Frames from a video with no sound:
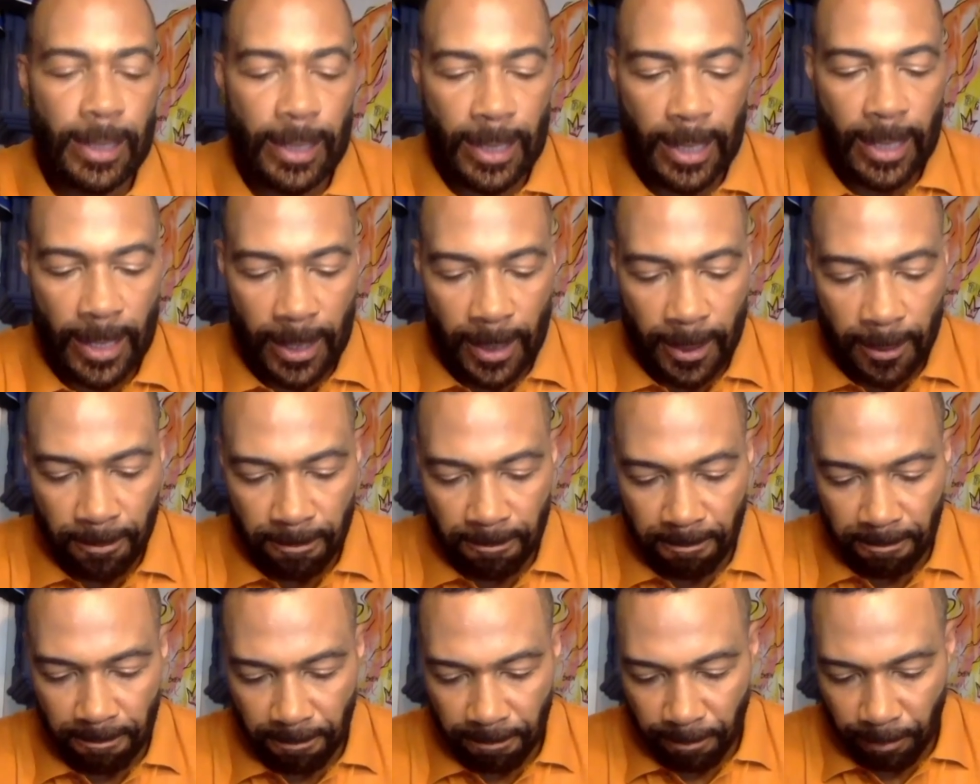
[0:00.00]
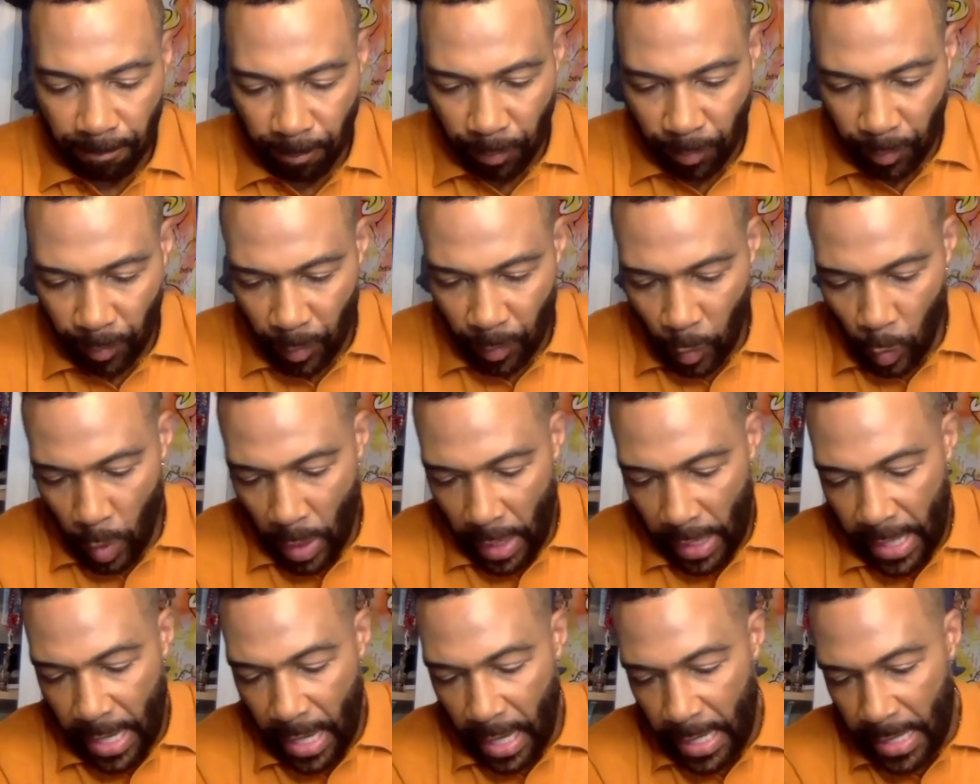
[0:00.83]
um,
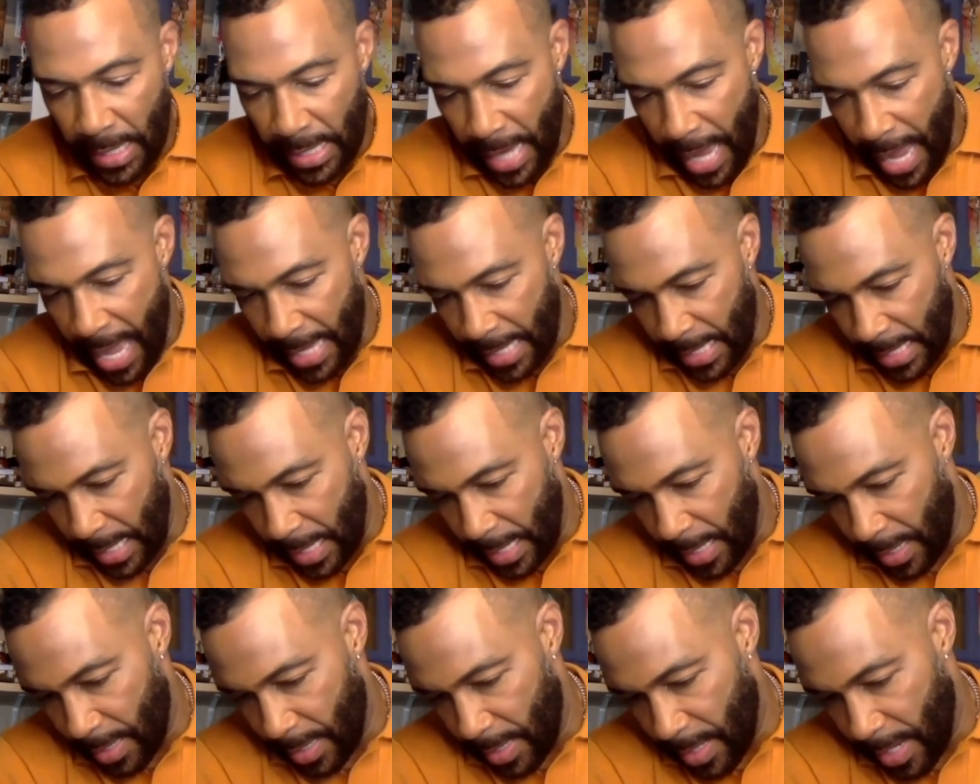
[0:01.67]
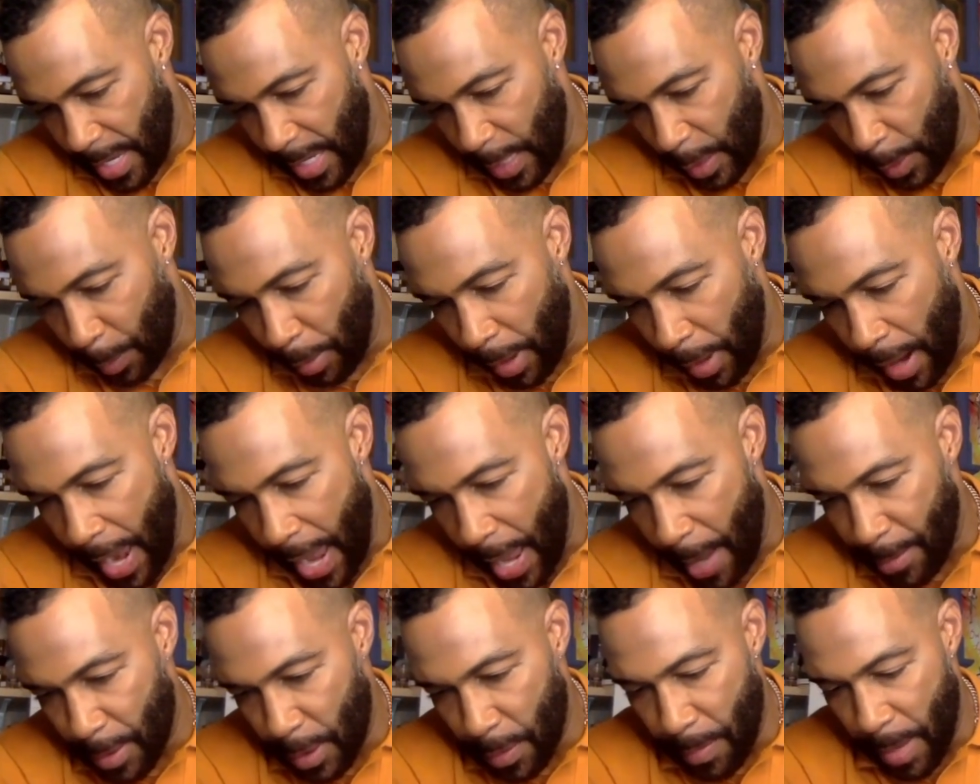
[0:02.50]
what Kelly's asking has
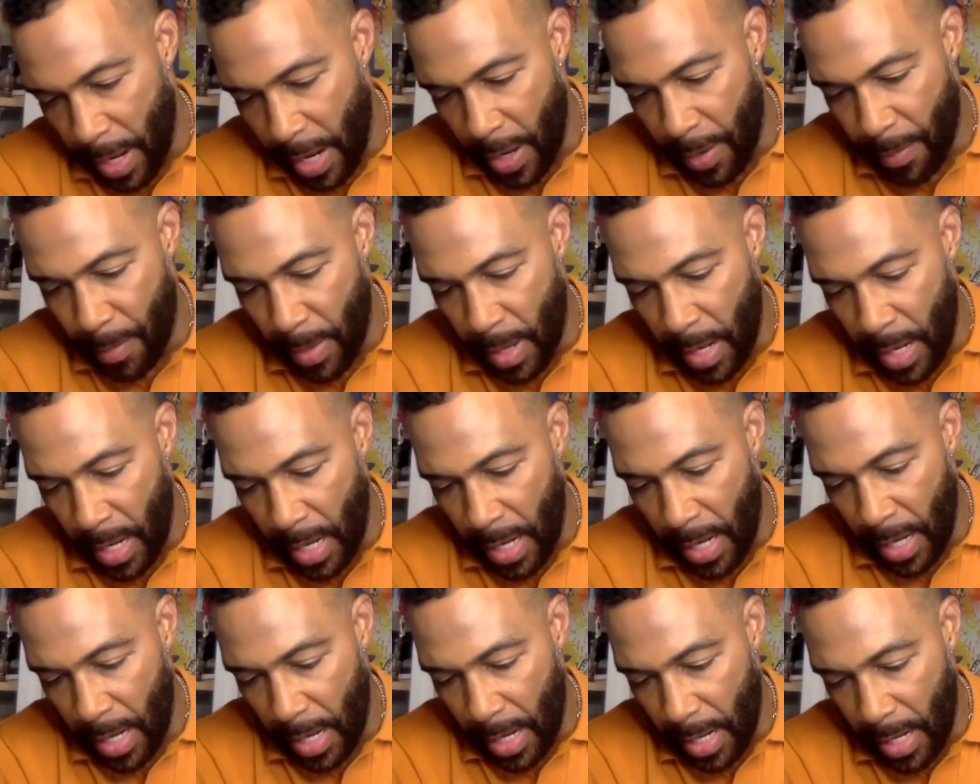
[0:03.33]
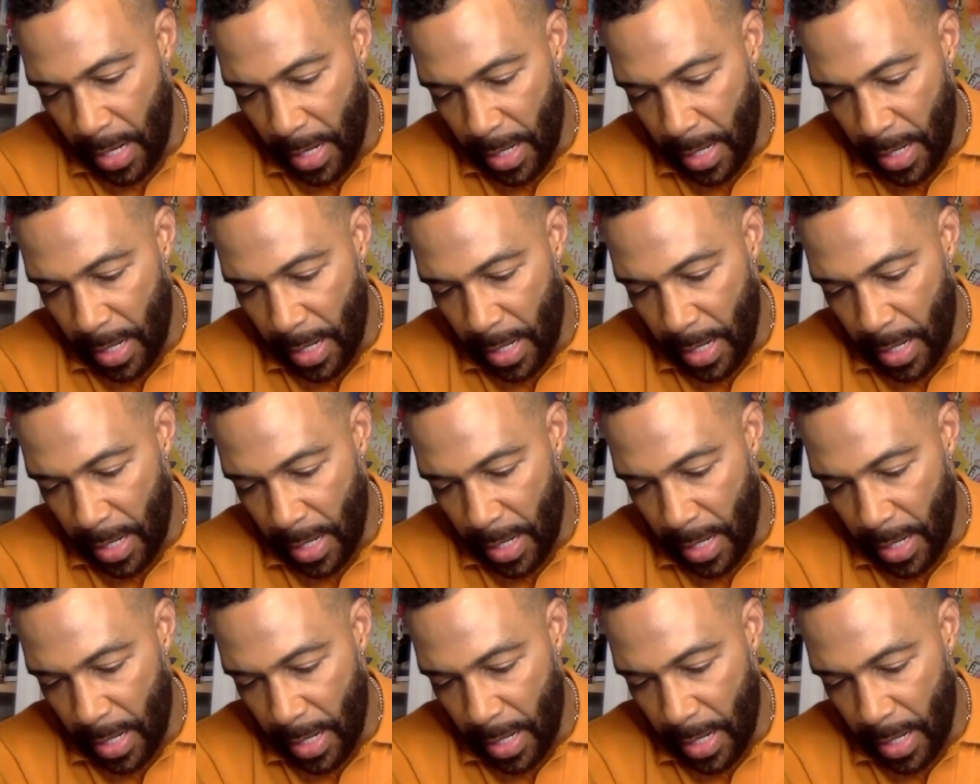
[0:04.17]
perhaps made me